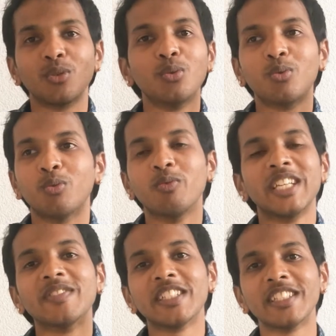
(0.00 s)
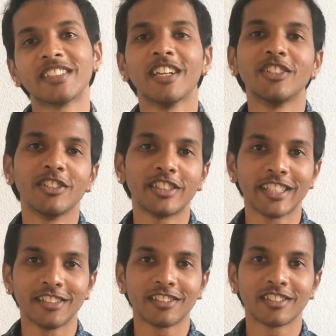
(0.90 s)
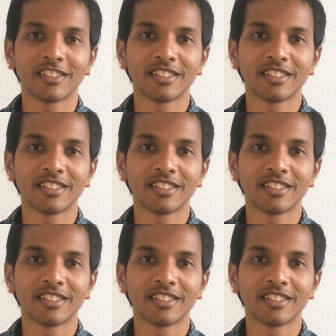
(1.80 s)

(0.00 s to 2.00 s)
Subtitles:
two very, very essential things.